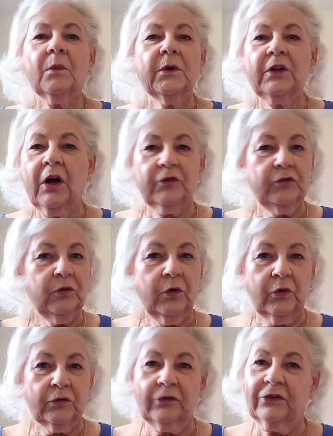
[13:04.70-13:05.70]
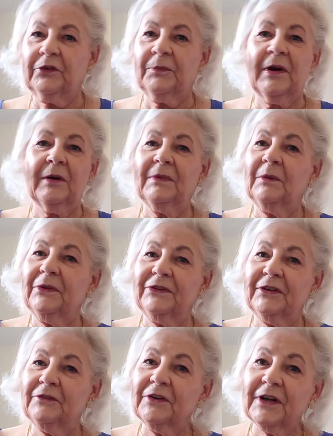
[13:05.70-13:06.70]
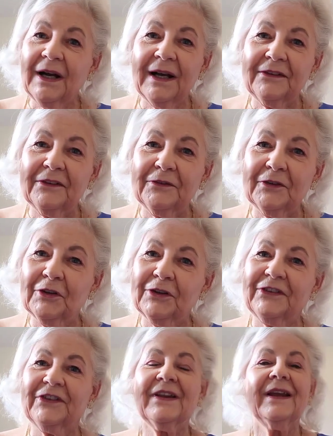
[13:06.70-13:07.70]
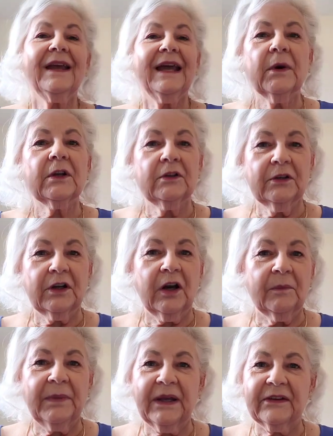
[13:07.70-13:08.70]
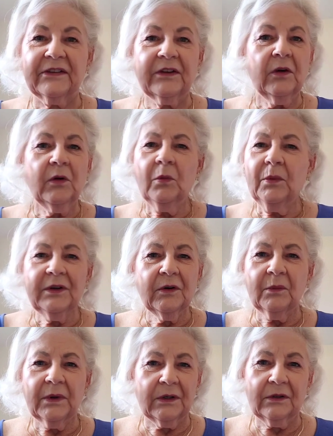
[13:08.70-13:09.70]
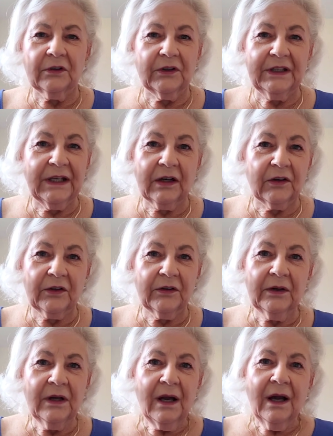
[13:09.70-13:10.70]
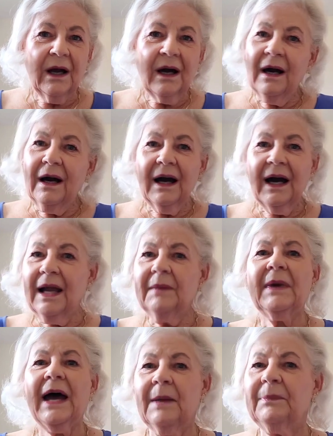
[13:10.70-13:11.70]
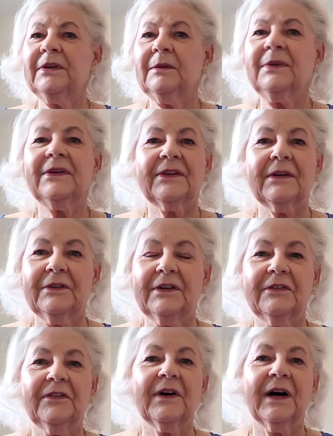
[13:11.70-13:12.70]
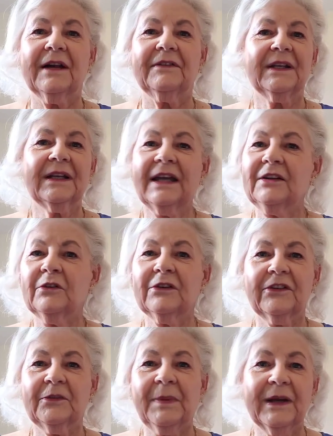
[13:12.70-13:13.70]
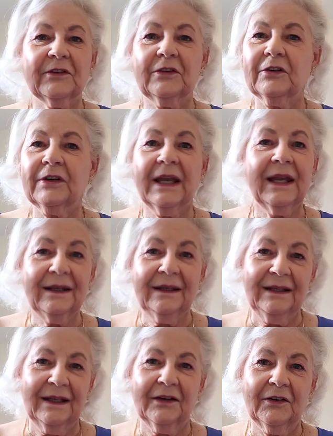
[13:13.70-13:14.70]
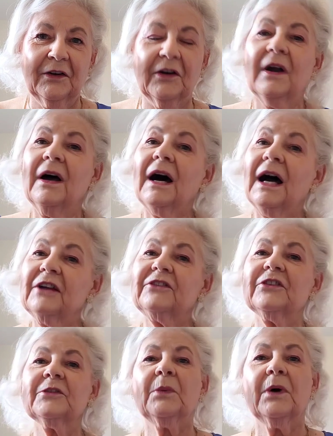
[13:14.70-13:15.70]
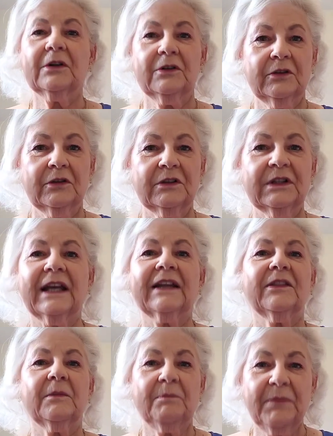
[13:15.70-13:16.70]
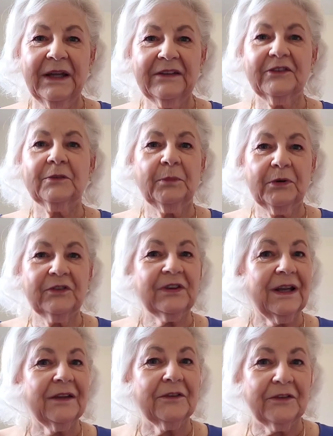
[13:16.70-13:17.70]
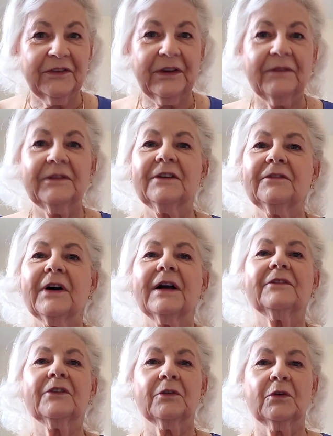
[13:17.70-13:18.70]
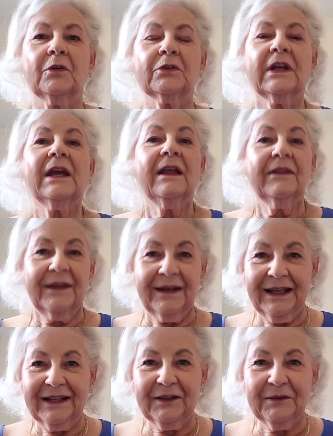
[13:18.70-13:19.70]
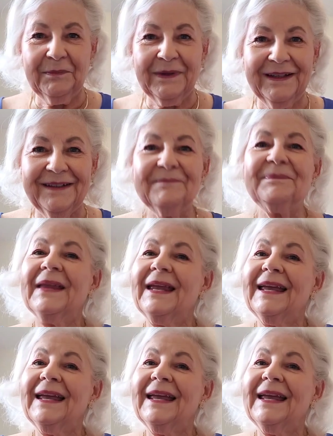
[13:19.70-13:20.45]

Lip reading: We're not too old to experiment with different kinds of looks. We want to look our best. We don't want to look younger. I'm happy to be 75 and I don't expect to look any younger. I just want to look like the best put together 75-year-old that I can be.